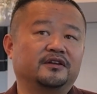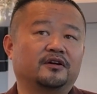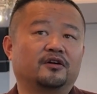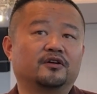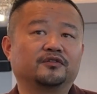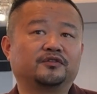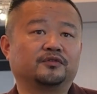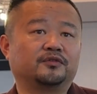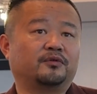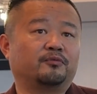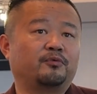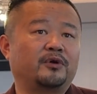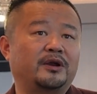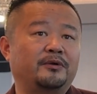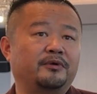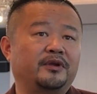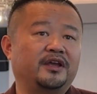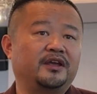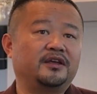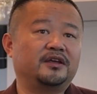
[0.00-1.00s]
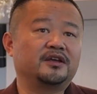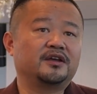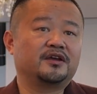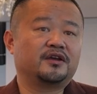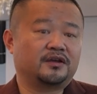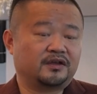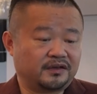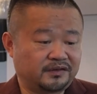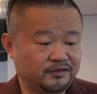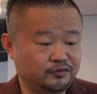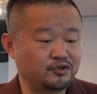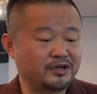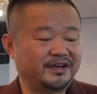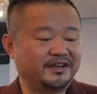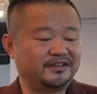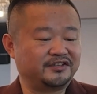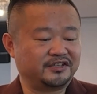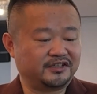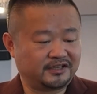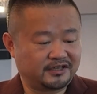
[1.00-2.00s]
also very
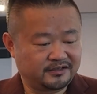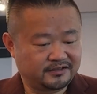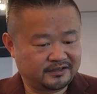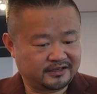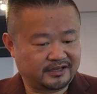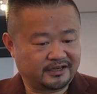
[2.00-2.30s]
strategic